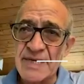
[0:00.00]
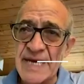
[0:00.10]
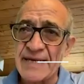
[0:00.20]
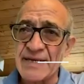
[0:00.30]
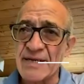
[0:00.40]

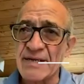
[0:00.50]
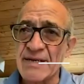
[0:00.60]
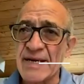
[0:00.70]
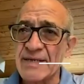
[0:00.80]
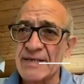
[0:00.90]
Kate and,
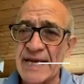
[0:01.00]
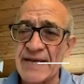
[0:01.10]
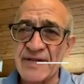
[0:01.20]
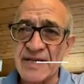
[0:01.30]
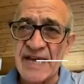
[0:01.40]
and
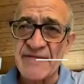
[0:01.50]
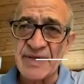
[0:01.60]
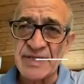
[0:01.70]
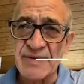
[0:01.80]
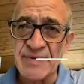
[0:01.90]
Nathan gave
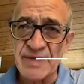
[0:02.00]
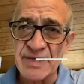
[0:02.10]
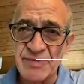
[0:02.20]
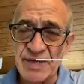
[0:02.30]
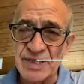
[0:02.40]
me some of the
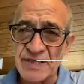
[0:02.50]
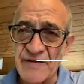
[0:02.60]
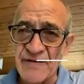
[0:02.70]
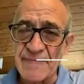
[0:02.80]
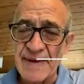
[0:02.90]
speeches
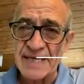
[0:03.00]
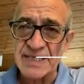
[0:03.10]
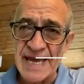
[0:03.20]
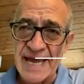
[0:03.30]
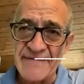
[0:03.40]
from the
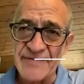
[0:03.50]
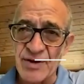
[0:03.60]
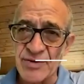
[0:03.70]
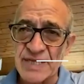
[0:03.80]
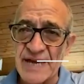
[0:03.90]
past. I have
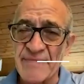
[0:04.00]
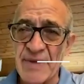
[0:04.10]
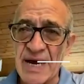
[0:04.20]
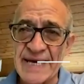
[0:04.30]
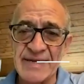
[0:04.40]
those. I have
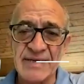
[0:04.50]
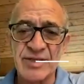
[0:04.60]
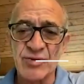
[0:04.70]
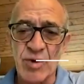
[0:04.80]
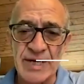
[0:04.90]
mine.
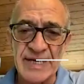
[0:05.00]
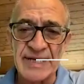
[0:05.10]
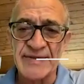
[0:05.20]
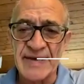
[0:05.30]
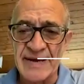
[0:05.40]
Do you want
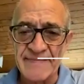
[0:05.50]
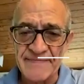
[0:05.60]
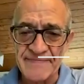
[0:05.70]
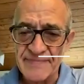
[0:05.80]
any of that?